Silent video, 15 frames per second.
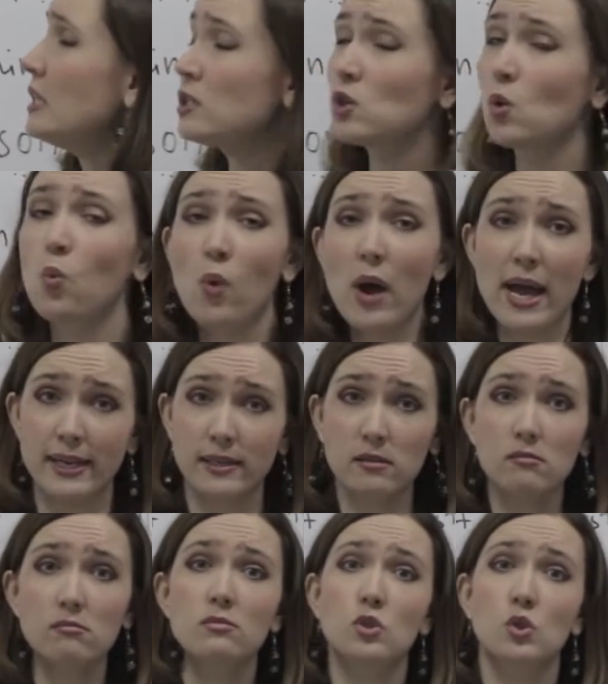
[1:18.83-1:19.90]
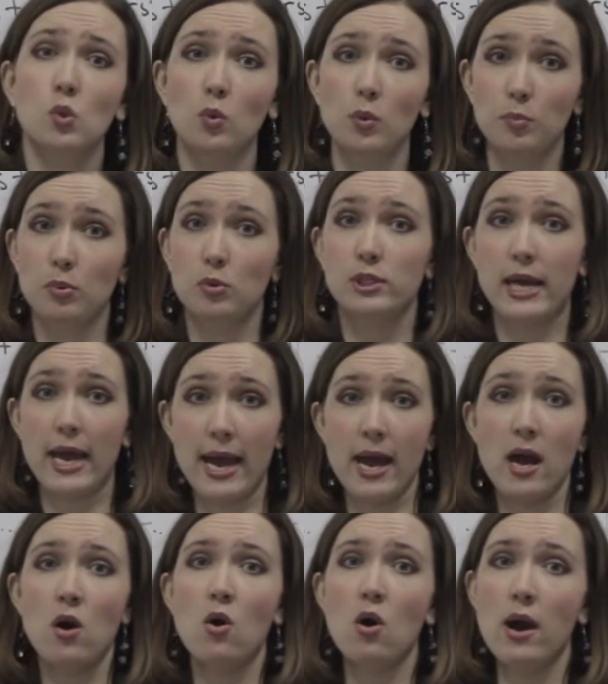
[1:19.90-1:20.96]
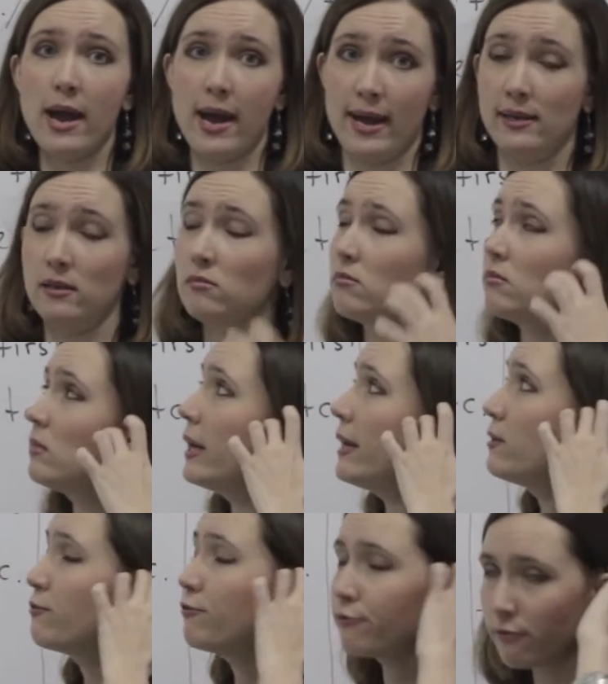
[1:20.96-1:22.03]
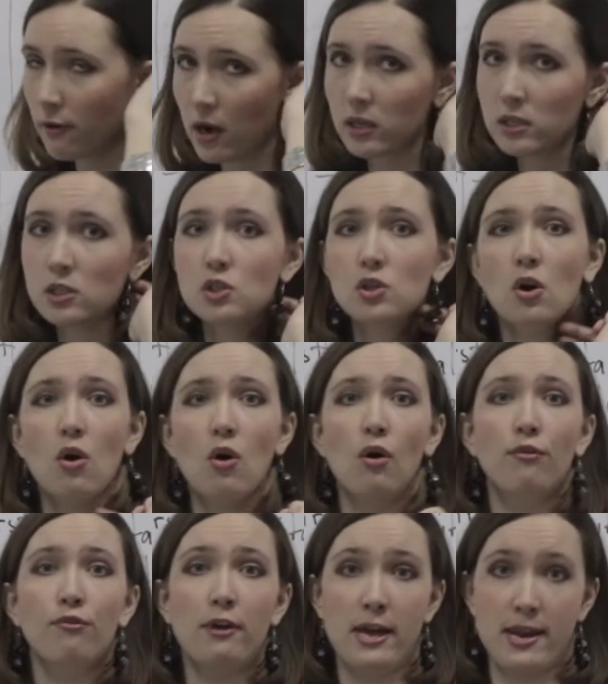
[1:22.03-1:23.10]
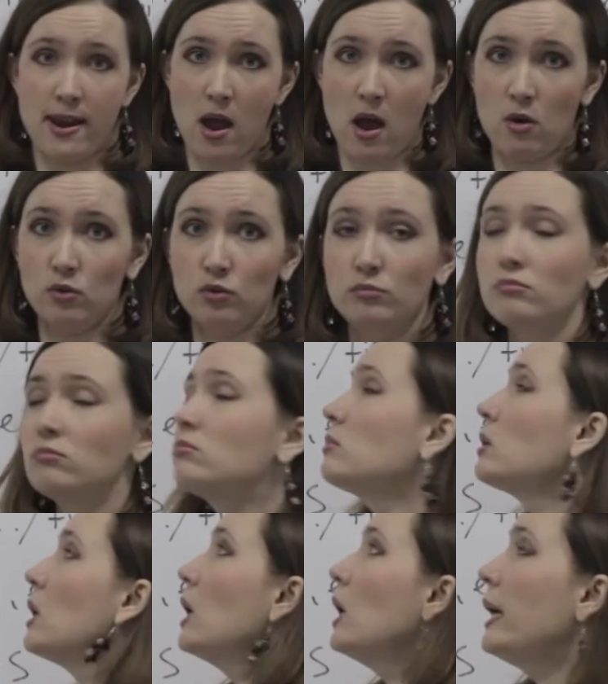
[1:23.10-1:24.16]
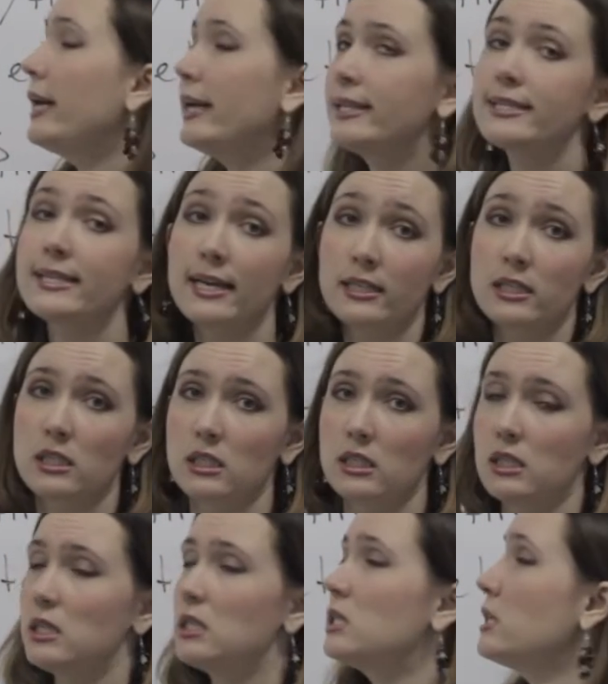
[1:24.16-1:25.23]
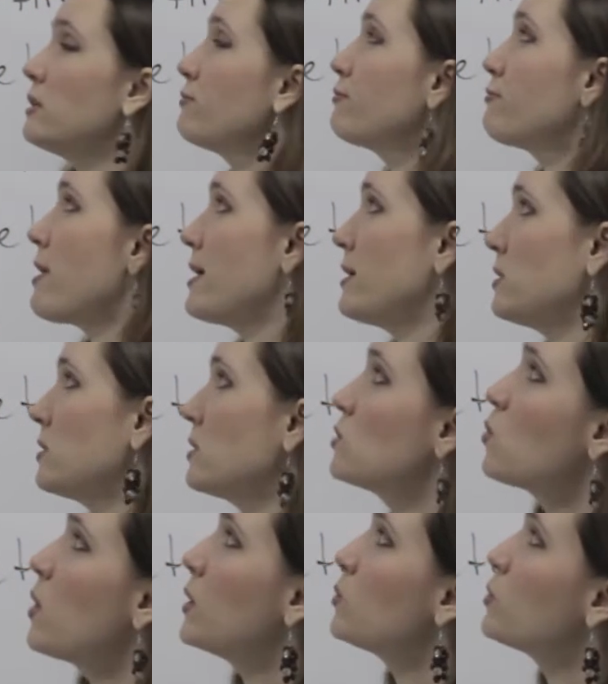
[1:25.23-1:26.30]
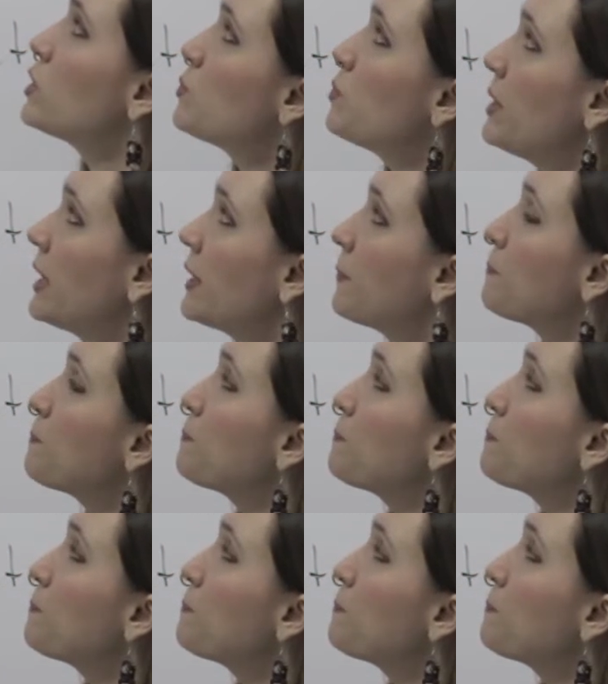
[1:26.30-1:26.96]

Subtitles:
So when do we put a or an in front of a noun? In sentences, in phrases, when we speak.